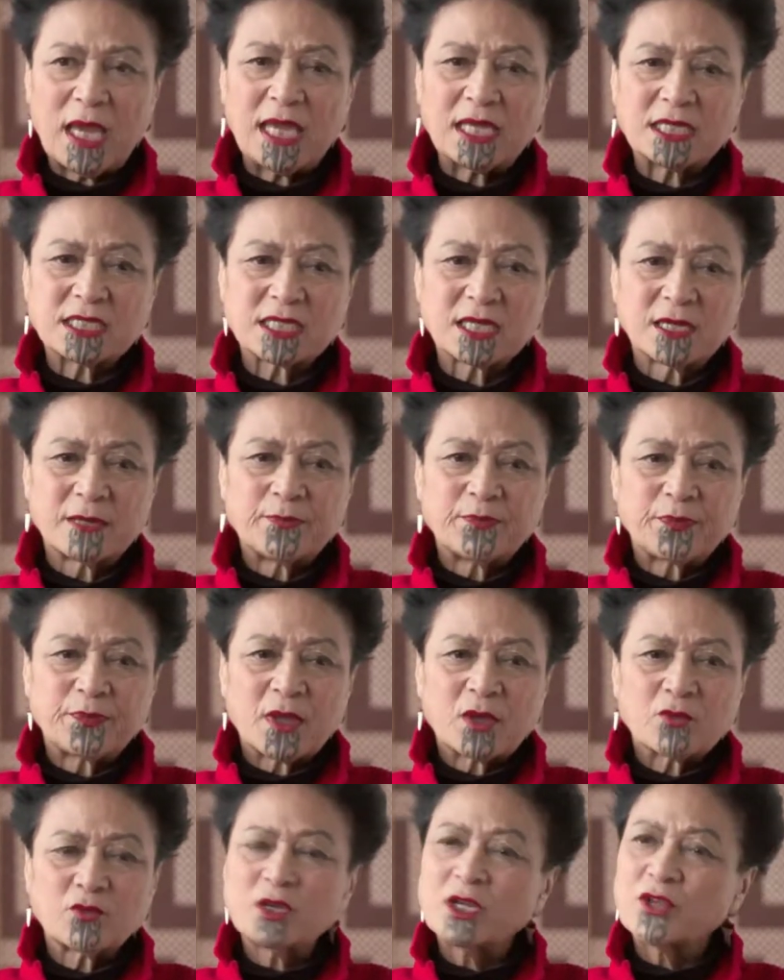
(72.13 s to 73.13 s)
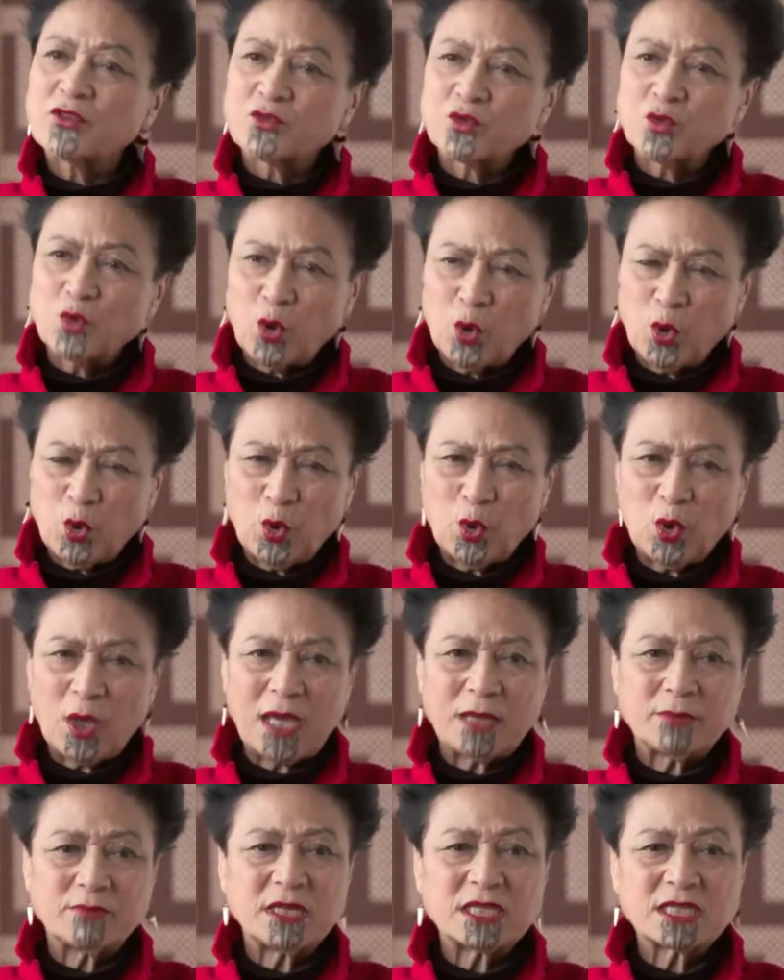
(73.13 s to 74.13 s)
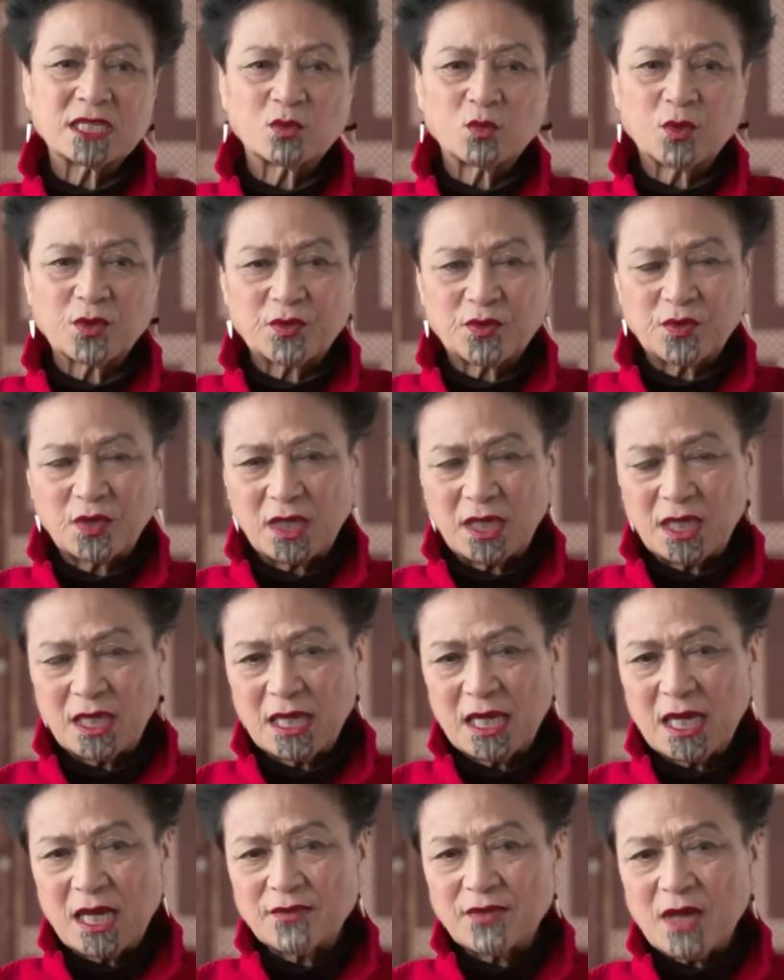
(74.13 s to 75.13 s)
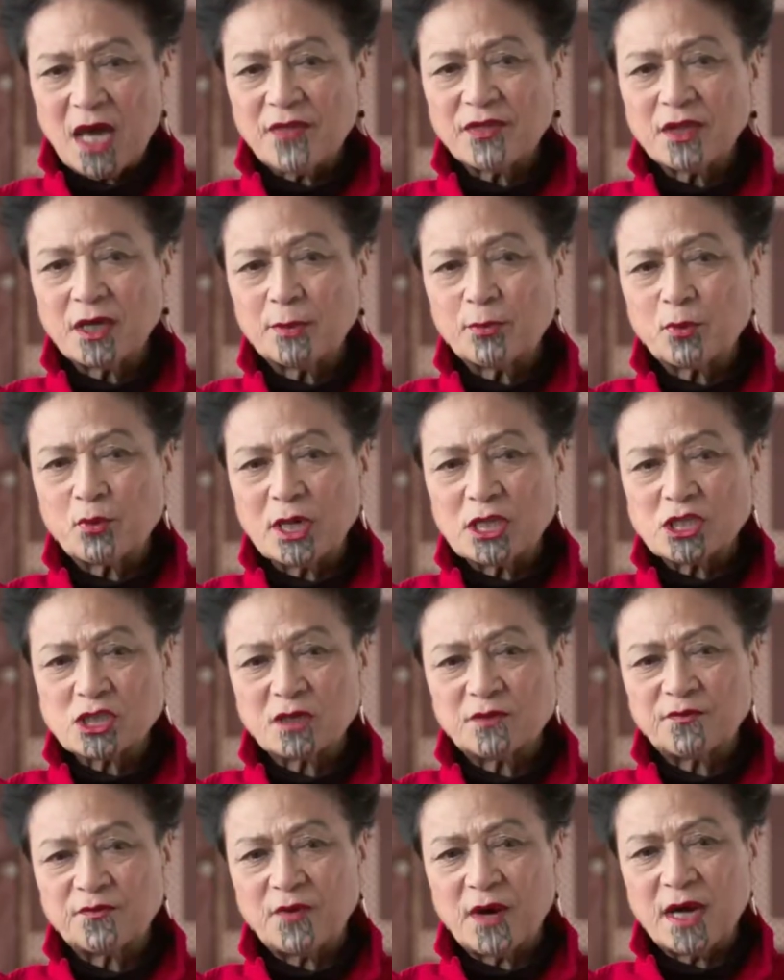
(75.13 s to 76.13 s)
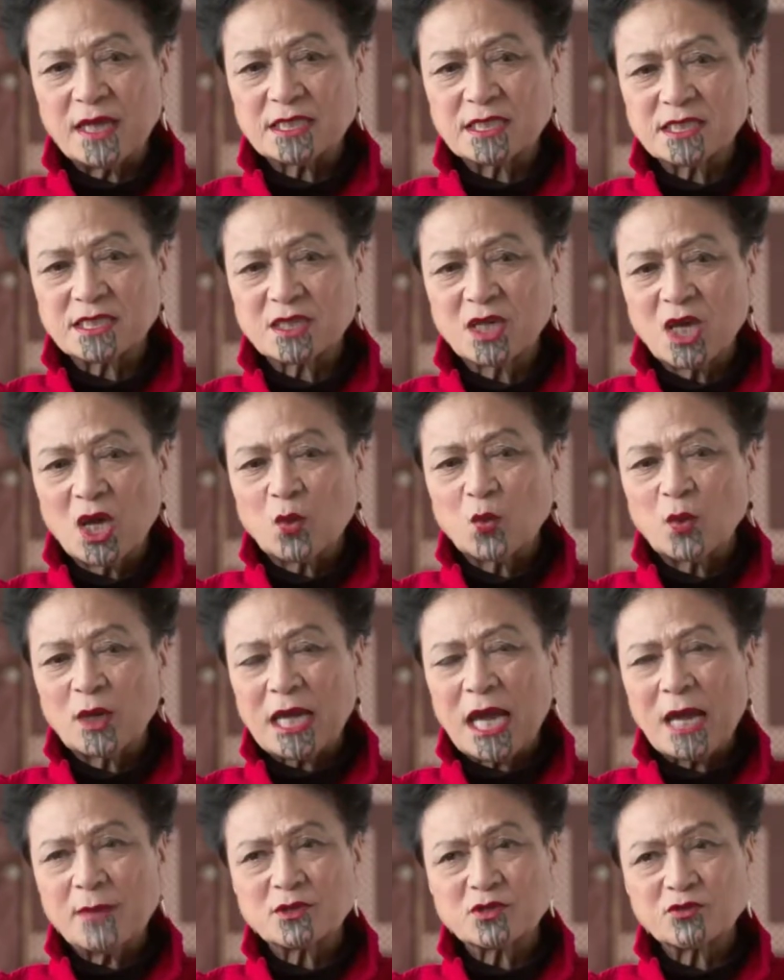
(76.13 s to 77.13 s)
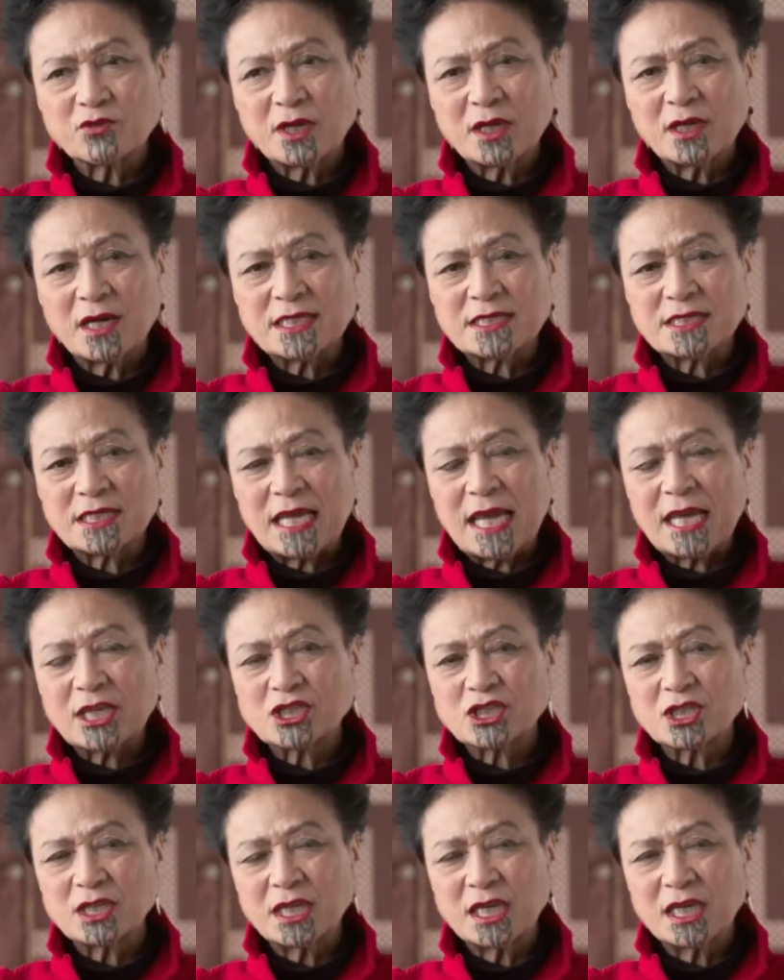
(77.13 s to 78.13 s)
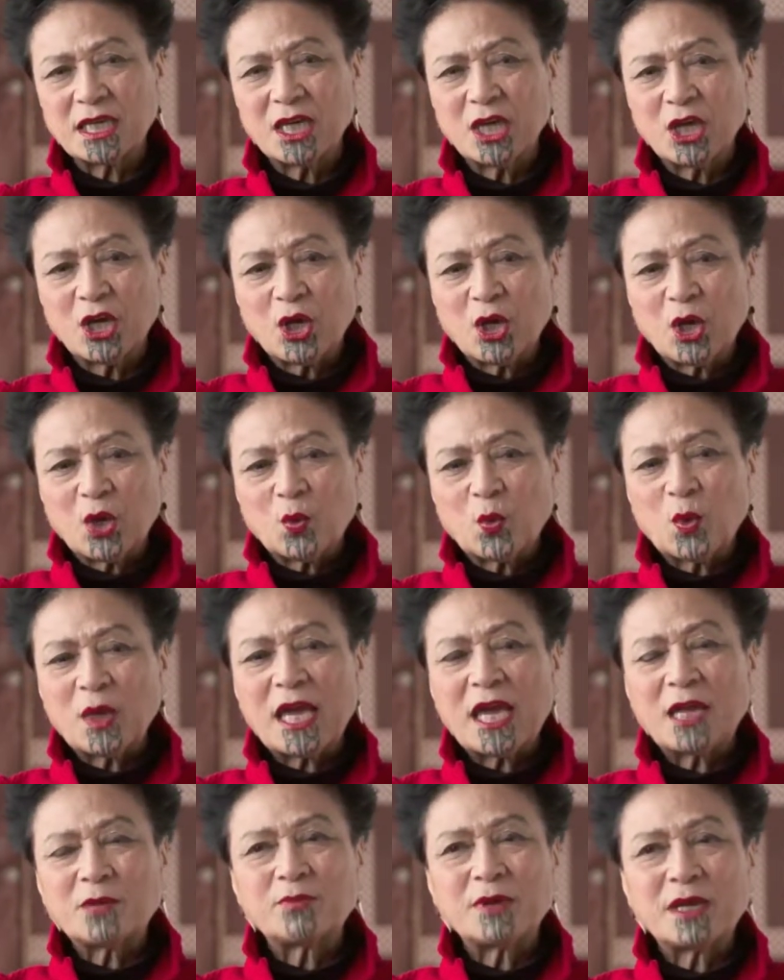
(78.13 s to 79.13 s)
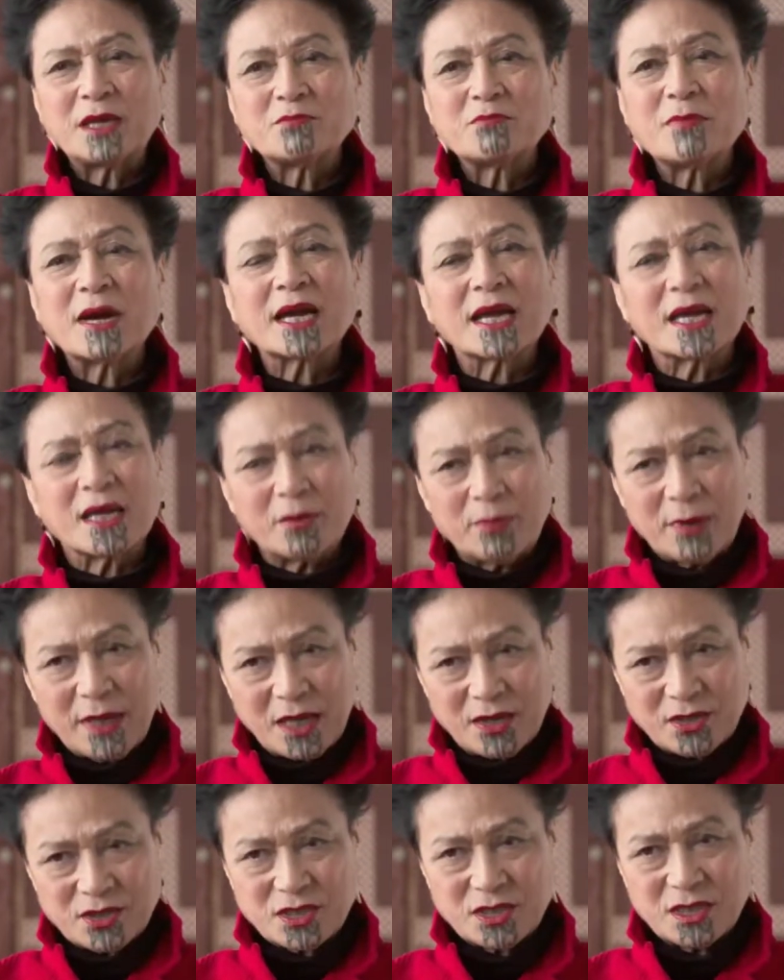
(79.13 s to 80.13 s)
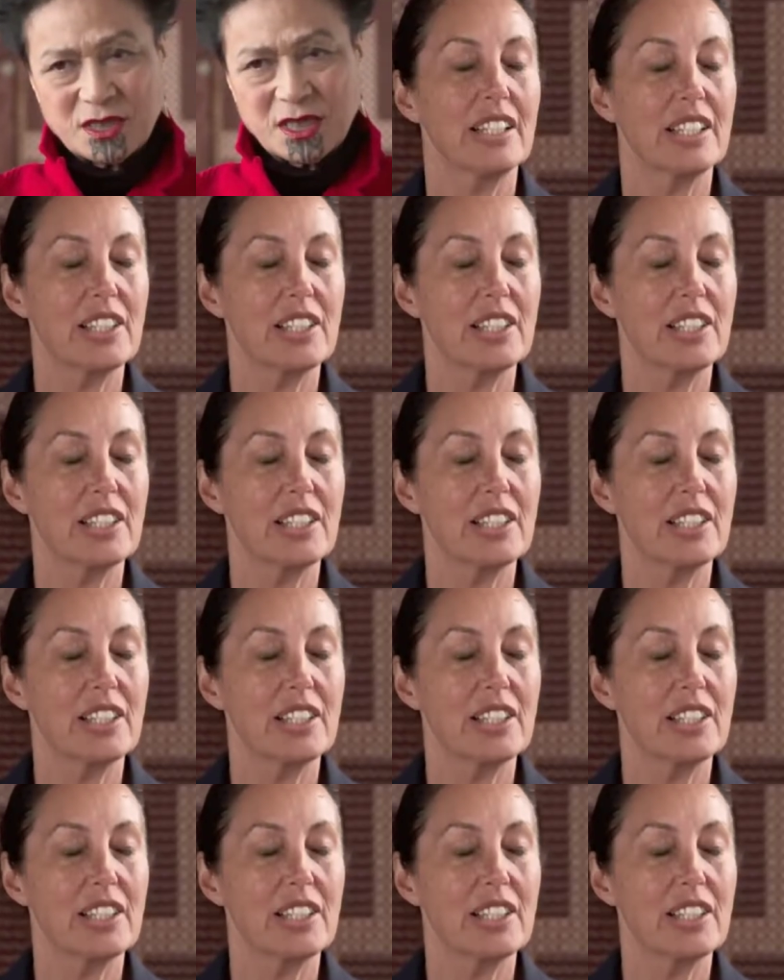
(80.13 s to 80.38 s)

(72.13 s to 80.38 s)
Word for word: And really, through her and meeting with the, the other liberation fighters, we came to realise that actually we had been mucking about.